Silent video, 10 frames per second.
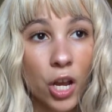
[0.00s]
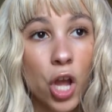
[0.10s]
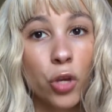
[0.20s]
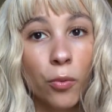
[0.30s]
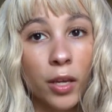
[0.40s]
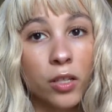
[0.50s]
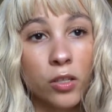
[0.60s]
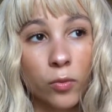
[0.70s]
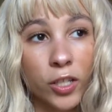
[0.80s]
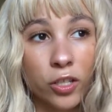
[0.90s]
you can
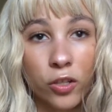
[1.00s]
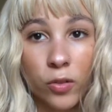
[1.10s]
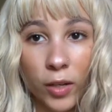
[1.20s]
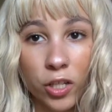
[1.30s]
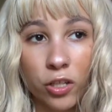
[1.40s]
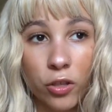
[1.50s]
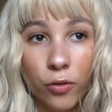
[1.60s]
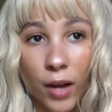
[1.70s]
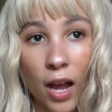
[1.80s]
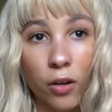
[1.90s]
switch
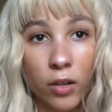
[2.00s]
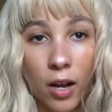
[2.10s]
throughout